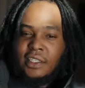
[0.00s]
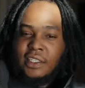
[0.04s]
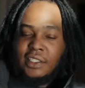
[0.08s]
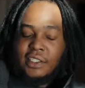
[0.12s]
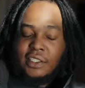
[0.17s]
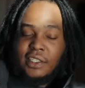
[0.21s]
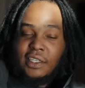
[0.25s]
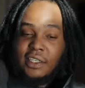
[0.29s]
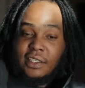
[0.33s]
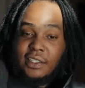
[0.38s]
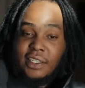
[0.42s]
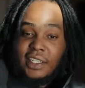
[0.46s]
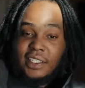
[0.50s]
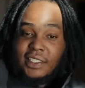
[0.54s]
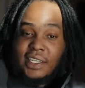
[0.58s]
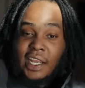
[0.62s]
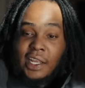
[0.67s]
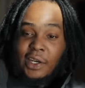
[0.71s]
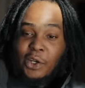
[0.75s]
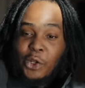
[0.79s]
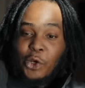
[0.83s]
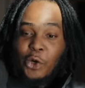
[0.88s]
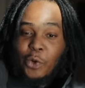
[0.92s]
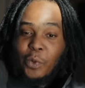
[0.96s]
listening to niggas
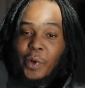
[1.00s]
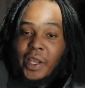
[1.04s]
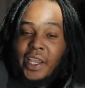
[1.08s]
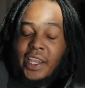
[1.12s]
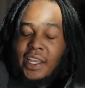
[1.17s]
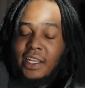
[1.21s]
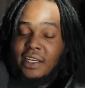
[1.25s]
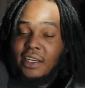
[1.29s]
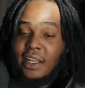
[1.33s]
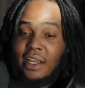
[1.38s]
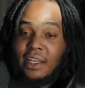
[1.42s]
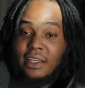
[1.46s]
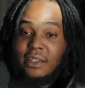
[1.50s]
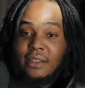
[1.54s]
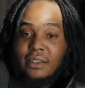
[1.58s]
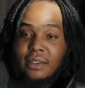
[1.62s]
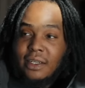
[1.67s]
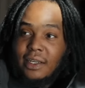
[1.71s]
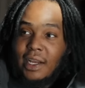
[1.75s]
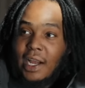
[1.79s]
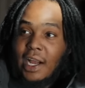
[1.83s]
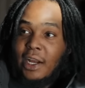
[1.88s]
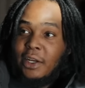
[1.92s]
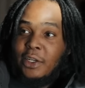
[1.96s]
like Lil Wayne. Like,
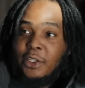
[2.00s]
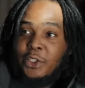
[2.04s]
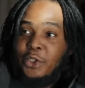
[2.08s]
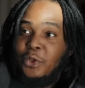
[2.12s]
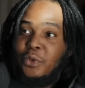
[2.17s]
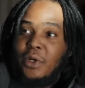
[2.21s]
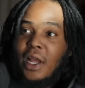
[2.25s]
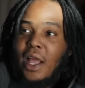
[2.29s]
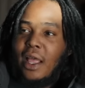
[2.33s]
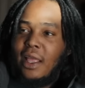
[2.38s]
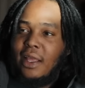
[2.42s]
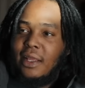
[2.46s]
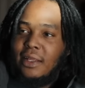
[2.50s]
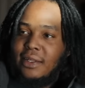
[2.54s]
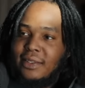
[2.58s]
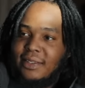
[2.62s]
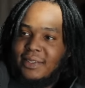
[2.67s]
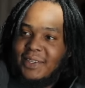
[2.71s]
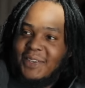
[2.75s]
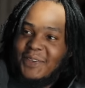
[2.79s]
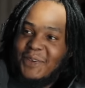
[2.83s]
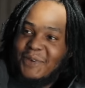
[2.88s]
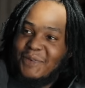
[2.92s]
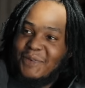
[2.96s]
yeah. how could you not? Of